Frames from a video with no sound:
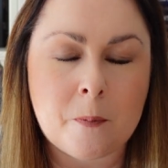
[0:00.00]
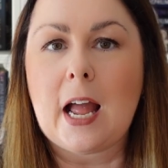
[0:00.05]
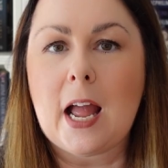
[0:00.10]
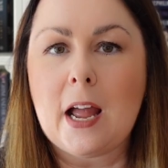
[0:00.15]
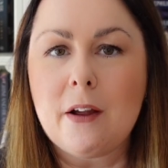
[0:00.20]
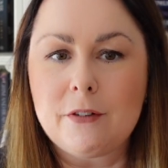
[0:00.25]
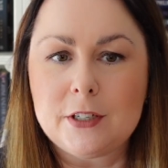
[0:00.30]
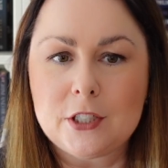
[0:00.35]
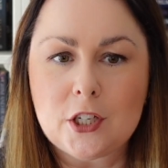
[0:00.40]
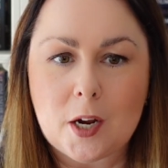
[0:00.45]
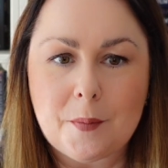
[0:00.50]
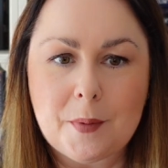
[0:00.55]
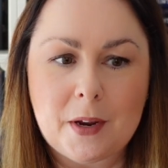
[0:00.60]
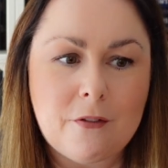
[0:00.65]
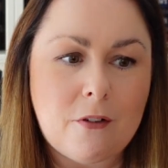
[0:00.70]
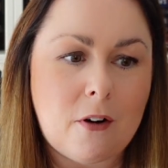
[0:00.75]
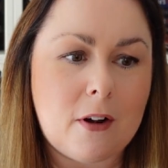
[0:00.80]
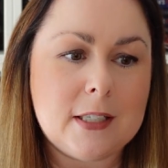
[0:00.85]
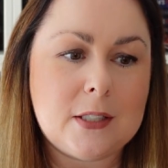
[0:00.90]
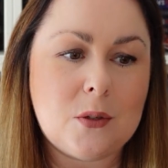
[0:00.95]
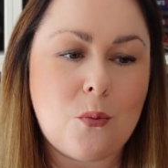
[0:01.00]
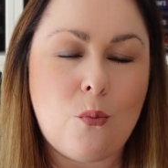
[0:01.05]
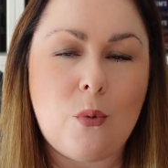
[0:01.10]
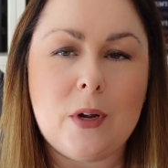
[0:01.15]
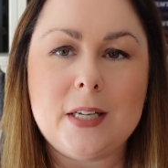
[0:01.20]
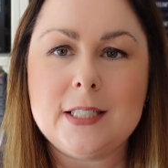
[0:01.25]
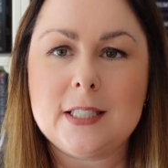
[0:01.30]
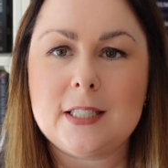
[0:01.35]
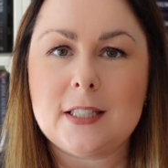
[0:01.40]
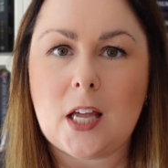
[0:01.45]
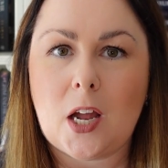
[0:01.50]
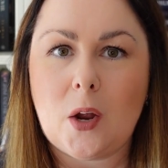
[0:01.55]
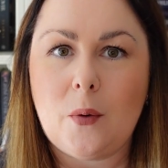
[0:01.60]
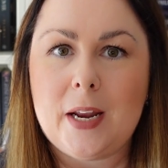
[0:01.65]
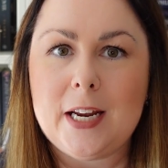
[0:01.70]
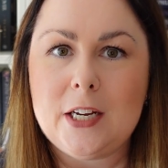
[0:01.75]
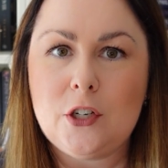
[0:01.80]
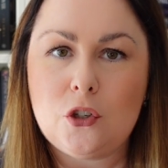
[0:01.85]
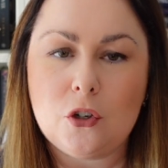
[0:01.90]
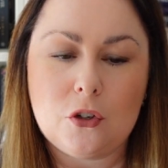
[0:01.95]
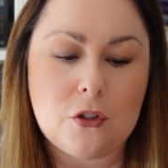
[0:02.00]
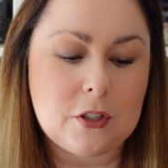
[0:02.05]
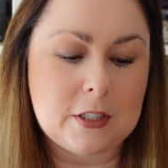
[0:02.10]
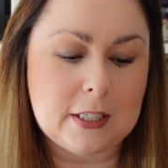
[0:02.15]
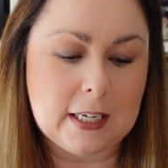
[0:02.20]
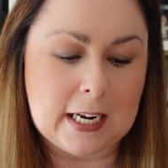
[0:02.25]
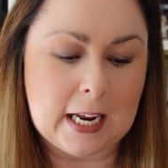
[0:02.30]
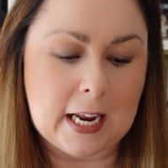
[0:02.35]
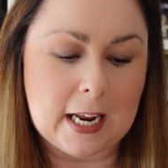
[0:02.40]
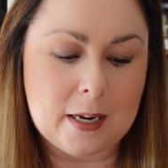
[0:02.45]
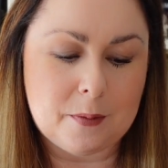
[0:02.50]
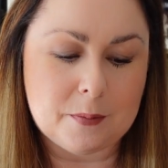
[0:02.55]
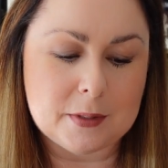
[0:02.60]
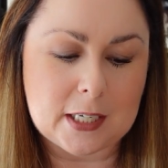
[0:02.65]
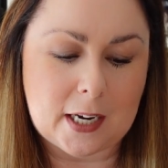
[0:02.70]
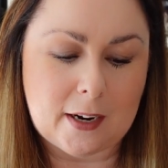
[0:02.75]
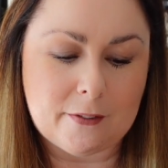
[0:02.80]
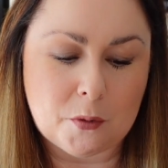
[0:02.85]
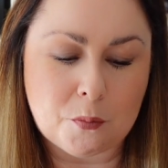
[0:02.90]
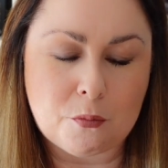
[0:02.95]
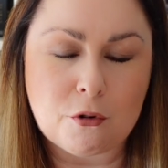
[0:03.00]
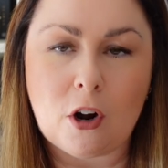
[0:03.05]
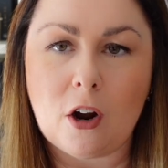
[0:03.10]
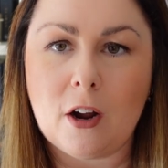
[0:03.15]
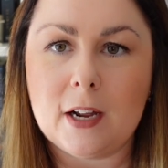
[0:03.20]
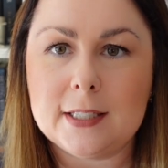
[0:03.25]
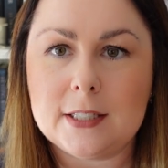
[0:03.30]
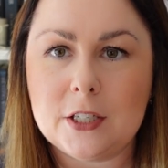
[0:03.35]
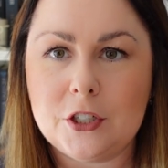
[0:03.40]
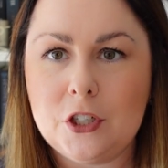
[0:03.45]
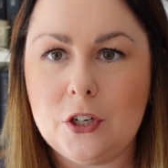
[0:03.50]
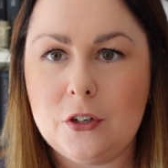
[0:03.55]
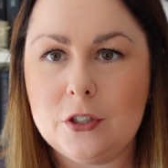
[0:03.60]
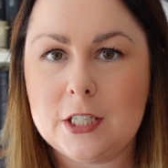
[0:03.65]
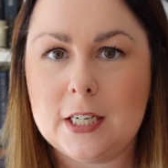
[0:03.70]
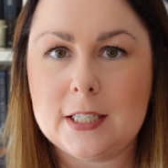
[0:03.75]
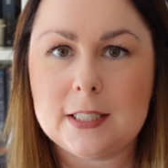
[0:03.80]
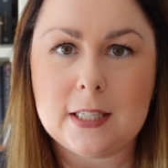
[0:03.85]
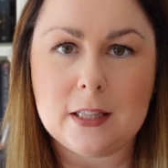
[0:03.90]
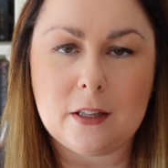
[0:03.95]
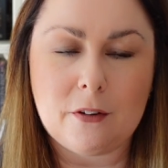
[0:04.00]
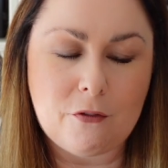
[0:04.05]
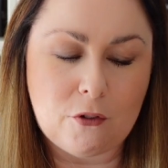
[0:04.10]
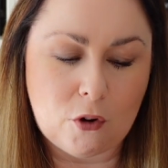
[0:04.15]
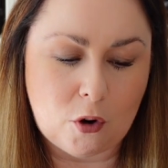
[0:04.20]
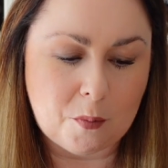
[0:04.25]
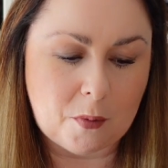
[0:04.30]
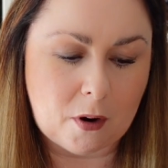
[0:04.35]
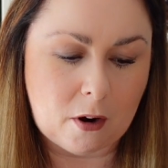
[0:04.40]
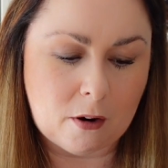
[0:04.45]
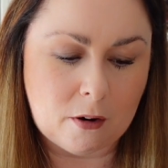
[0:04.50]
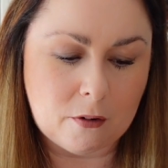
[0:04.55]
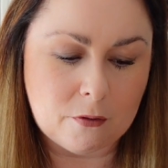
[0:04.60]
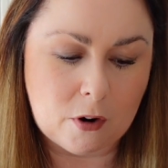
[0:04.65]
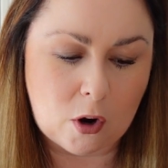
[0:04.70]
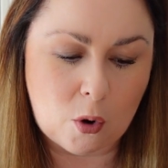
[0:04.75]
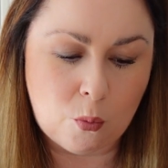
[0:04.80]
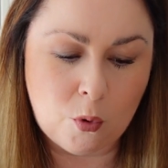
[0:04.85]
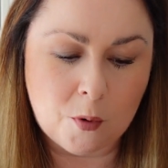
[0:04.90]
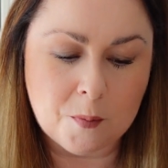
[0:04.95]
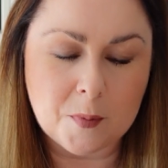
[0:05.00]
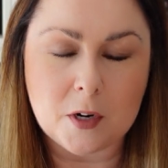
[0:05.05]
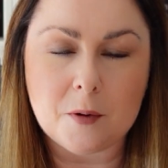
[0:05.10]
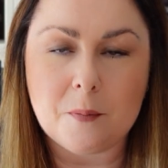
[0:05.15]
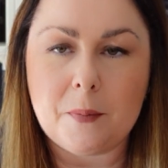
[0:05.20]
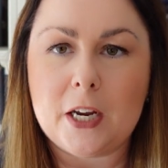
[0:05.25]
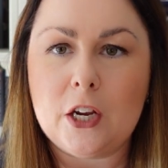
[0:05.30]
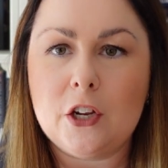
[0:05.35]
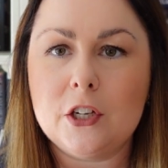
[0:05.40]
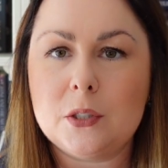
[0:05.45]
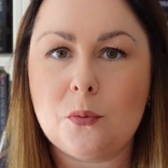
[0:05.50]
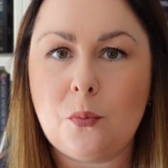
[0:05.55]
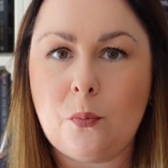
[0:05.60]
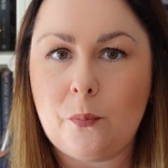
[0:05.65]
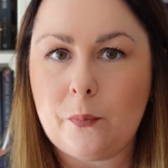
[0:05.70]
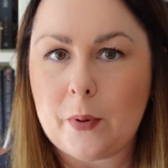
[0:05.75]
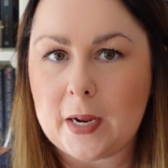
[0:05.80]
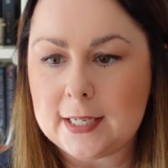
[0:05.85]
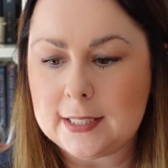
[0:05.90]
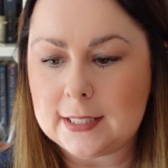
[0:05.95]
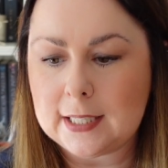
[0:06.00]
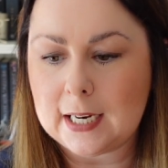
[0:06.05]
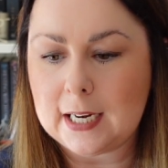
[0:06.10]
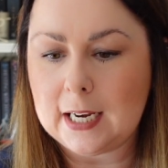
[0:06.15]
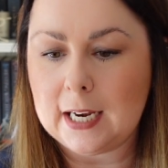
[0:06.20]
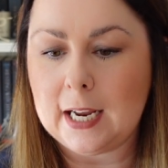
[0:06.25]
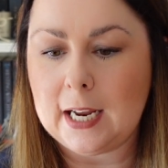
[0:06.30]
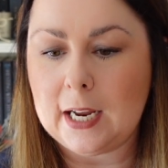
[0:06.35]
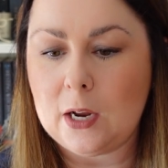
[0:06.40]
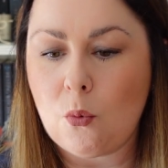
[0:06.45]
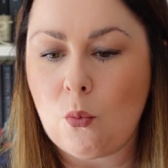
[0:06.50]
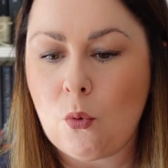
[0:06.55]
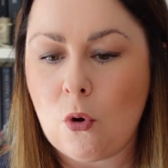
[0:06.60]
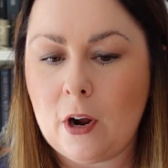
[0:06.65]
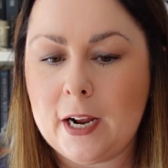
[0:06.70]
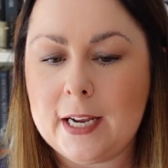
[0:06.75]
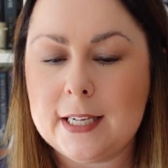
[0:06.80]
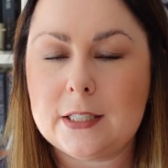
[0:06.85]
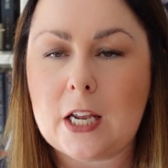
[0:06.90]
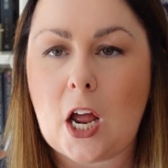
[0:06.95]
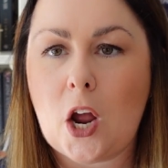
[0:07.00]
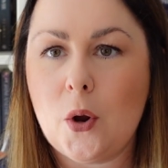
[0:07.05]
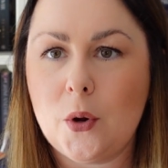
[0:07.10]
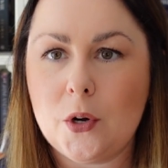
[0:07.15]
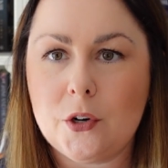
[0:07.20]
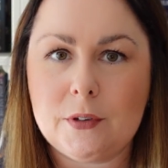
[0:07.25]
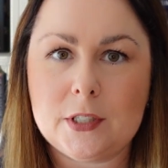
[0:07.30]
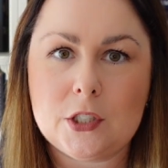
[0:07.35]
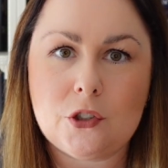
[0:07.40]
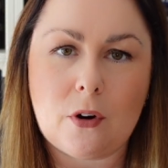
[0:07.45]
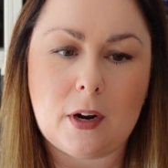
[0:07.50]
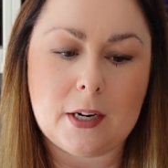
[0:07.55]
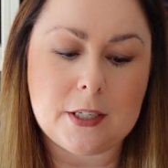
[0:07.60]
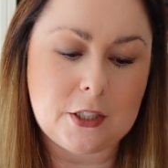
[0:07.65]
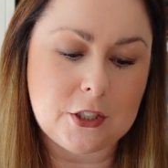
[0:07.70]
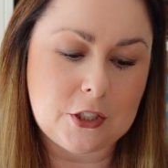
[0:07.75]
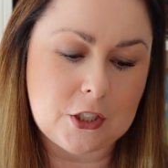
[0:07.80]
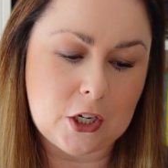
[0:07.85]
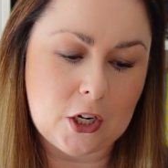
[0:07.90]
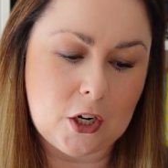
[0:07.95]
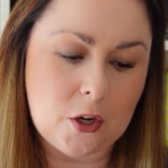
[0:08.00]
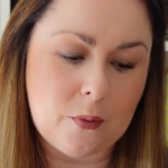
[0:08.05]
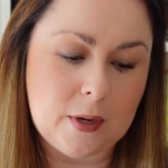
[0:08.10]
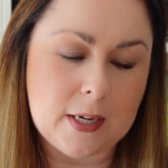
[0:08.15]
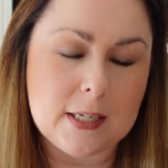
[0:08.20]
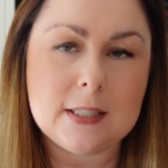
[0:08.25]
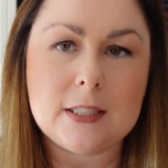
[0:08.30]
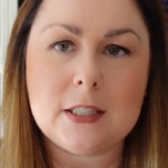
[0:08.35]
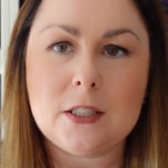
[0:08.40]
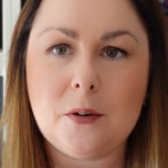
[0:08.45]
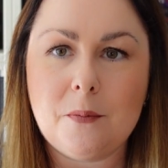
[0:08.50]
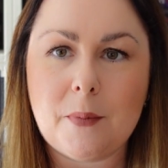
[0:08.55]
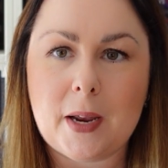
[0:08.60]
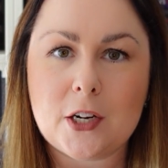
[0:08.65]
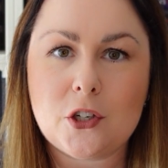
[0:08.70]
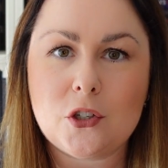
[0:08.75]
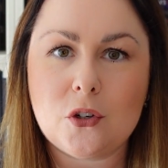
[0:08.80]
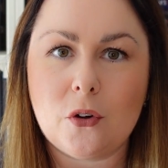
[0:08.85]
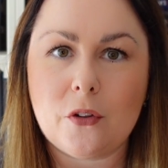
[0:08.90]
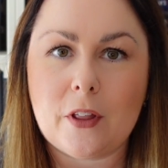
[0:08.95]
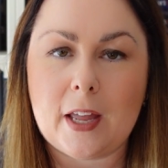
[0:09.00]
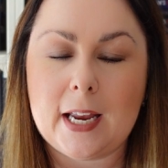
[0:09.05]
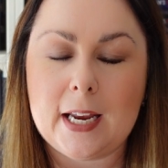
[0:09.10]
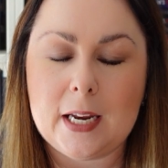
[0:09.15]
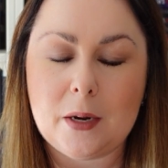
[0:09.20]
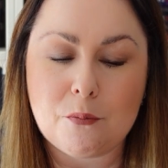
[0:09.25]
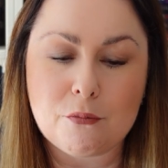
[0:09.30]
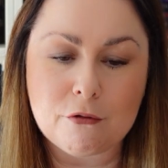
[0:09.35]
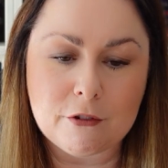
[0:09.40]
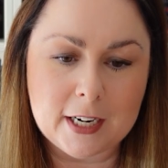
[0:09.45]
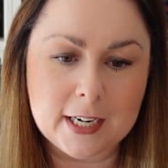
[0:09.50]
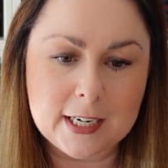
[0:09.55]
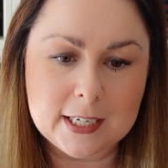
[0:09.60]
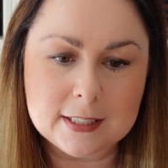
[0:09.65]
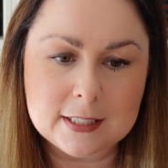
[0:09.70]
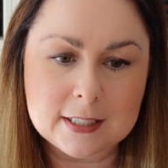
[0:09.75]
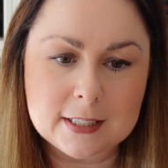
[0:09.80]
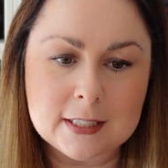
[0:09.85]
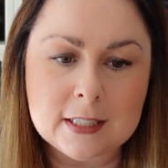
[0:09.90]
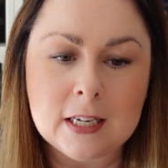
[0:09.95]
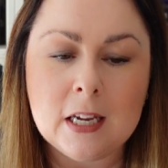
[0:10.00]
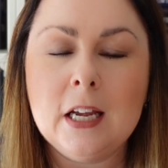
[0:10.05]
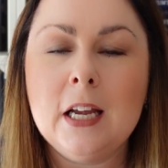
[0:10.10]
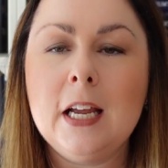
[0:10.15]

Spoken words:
Every time he fights and wins though, he does get himself a prize, and usually it's in the form of a woman, because basically what his owner is trying to do is to make sure that he breeds.